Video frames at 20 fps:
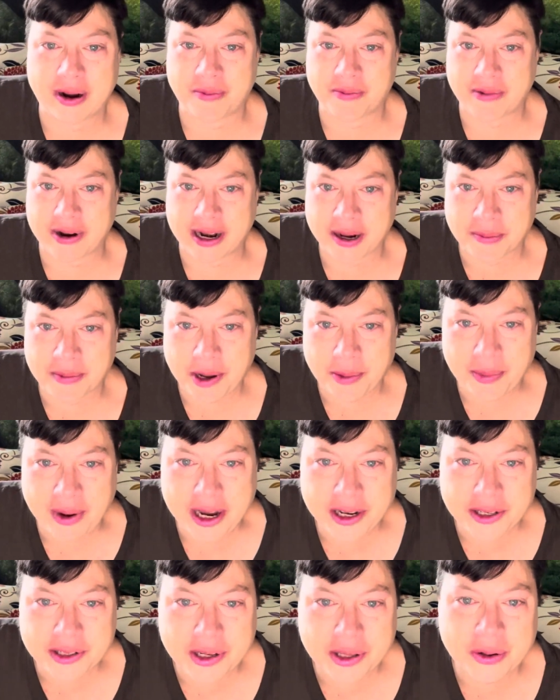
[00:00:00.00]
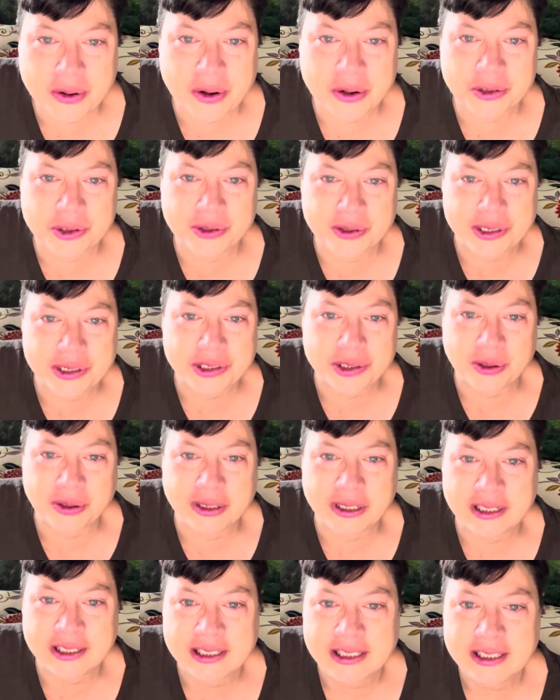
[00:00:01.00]
I'm riding my bike to the grocery
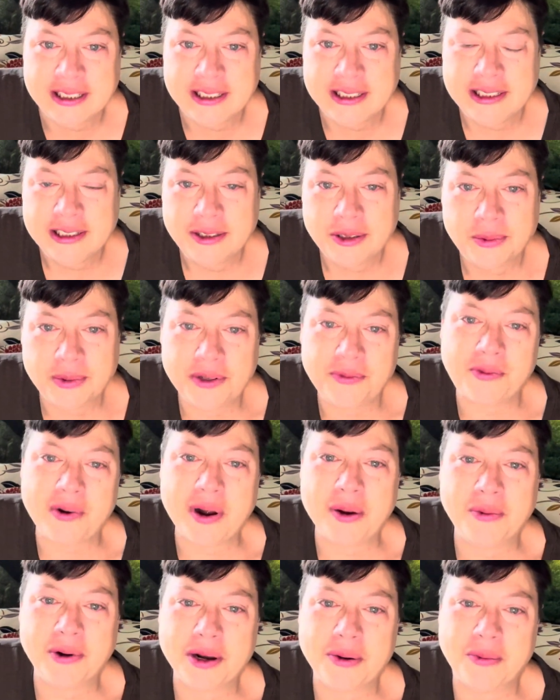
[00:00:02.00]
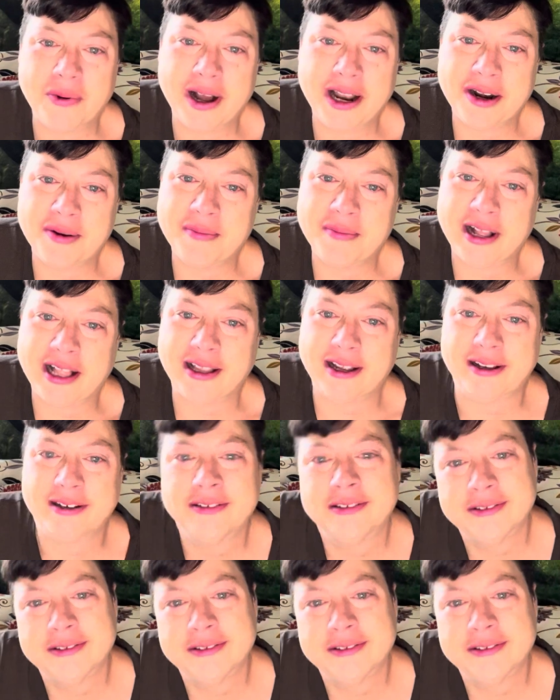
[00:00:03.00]
store. What if I want a watermelon?